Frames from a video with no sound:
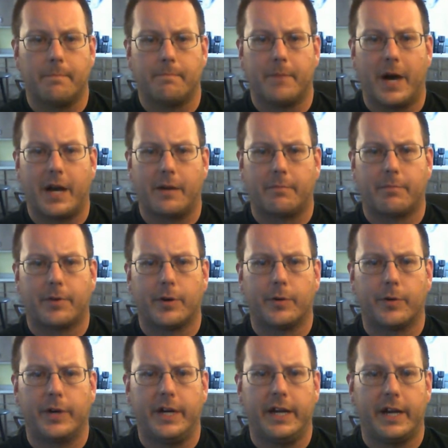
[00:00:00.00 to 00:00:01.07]
by a
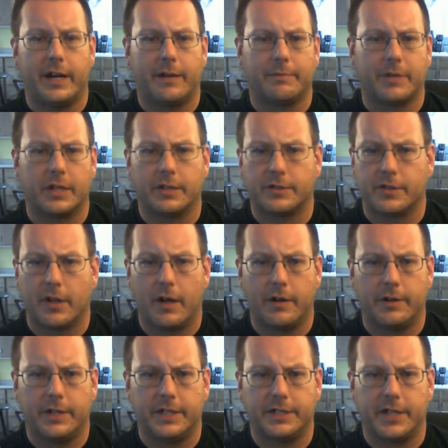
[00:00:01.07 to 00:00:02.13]
brewery, and I'm going to
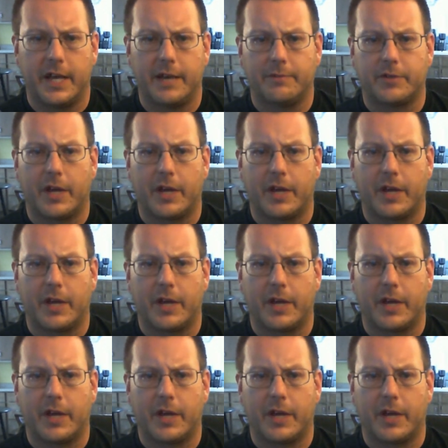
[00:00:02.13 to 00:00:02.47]
slaughter these names.